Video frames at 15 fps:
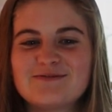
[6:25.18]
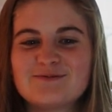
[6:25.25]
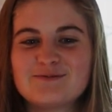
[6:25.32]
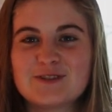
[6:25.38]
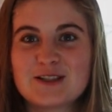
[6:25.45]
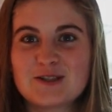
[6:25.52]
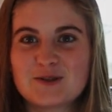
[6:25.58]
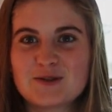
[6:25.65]

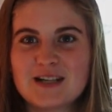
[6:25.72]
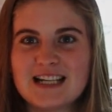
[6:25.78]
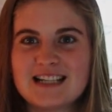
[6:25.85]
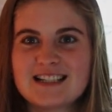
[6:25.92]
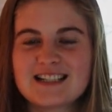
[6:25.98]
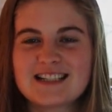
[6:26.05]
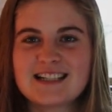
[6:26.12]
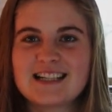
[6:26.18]

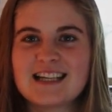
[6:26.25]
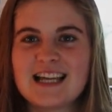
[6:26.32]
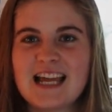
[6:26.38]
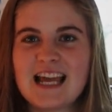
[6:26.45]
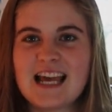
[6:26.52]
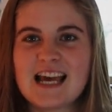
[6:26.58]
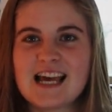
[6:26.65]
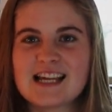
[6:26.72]
retreat,
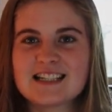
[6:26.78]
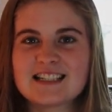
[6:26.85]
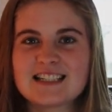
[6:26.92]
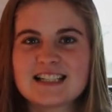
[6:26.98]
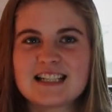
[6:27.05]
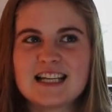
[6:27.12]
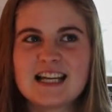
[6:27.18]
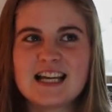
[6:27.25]

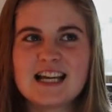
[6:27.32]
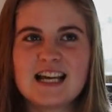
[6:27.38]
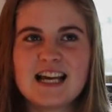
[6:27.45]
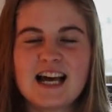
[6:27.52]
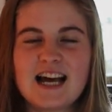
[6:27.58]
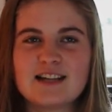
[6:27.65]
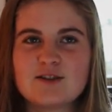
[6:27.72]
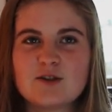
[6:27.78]
and
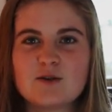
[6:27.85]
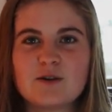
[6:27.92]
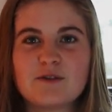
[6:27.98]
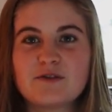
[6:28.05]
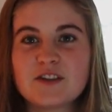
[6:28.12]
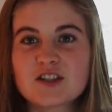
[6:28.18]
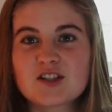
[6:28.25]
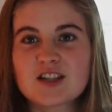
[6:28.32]
I don't
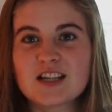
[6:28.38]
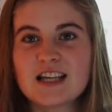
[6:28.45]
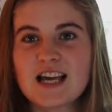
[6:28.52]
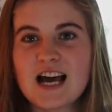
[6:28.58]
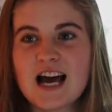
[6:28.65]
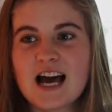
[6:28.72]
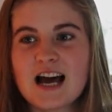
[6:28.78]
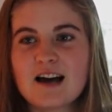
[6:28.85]
officially
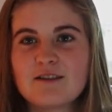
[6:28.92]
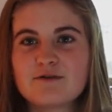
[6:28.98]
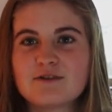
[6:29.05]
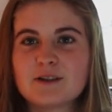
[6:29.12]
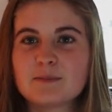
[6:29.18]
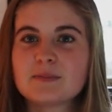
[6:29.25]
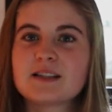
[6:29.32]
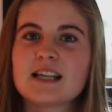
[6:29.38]
have
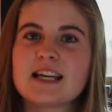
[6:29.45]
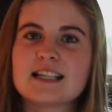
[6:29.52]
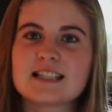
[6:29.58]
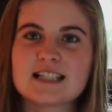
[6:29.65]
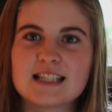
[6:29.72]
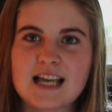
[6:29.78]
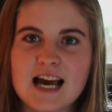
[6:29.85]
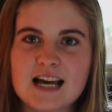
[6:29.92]
the
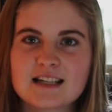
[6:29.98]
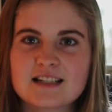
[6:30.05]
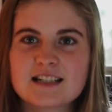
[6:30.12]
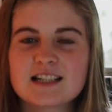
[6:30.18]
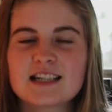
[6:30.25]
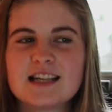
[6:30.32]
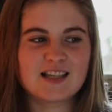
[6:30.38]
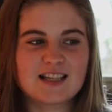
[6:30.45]
place
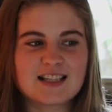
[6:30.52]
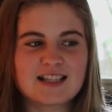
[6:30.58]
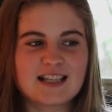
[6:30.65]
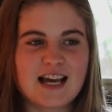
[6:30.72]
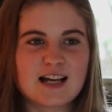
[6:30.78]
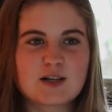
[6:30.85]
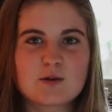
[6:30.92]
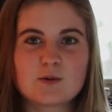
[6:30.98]
yet. The
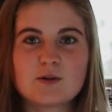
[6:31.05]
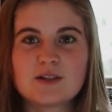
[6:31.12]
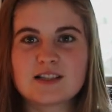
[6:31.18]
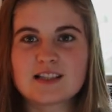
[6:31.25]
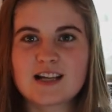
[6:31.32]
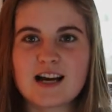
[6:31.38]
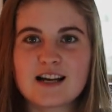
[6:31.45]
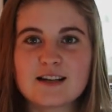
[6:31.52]
schedule
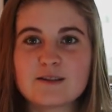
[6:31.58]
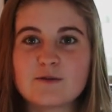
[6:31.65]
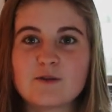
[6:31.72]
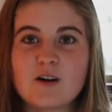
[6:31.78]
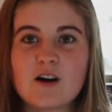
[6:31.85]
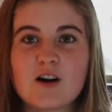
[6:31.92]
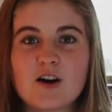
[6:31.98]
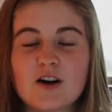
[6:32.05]
is kind of
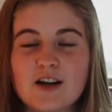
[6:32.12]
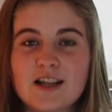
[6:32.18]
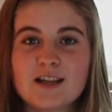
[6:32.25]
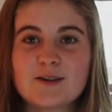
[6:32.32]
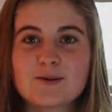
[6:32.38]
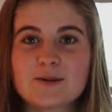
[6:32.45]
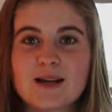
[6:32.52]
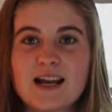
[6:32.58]
already
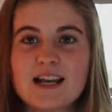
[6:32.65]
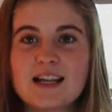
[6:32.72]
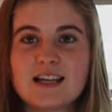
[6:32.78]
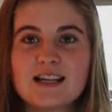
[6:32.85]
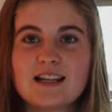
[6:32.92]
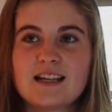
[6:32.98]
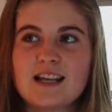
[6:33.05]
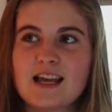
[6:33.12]

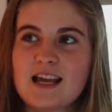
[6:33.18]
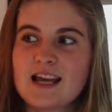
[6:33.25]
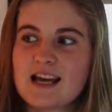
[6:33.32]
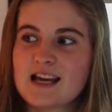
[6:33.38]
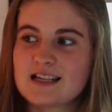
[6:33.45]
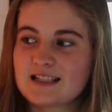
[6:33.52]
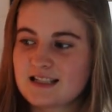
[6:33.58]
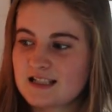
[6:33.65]
created,
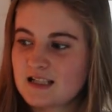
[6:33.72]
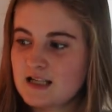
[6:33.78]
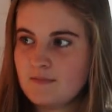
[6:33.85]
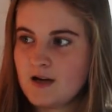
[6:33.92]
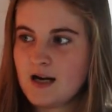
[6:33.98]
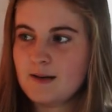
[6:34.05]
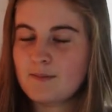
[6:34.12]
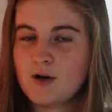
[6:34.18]
and
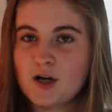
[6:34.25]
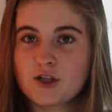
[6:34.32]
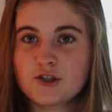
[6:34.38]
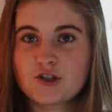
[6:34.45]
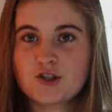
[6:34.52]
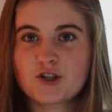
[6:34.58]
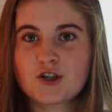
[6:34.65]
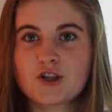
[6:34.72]
I'm
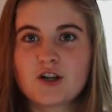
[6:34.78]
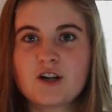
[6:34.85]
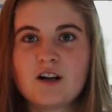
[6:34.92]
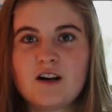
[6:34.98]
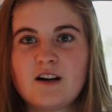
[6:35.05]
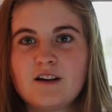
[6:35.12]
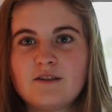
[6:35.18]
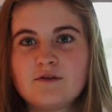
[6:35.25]
unsure
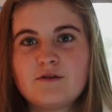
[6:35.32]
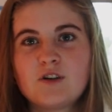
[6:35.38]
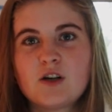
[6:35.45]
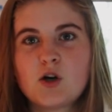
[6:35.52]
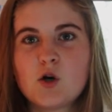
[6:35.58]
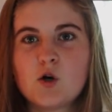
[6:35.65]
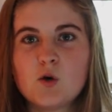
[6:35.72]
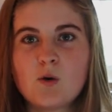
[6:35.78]
of
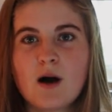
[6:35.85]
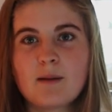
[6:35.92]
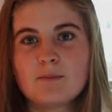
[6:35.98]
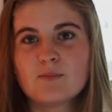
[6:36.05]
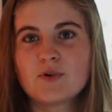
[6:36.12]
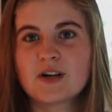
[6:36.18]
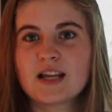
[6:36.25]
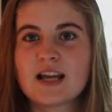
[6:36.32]
who I'm
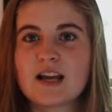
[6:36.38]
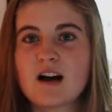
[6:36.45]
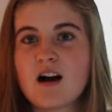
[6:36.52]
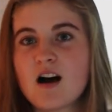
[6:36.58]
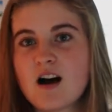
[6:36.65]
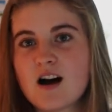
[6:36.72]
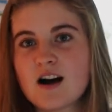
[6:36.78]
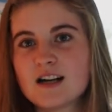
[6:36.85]
bringing
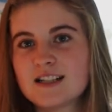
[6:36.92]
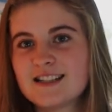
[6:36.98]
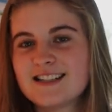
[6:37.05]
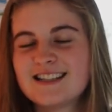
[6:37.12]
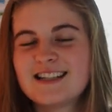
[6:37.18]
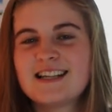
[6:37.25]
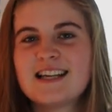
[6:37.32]
on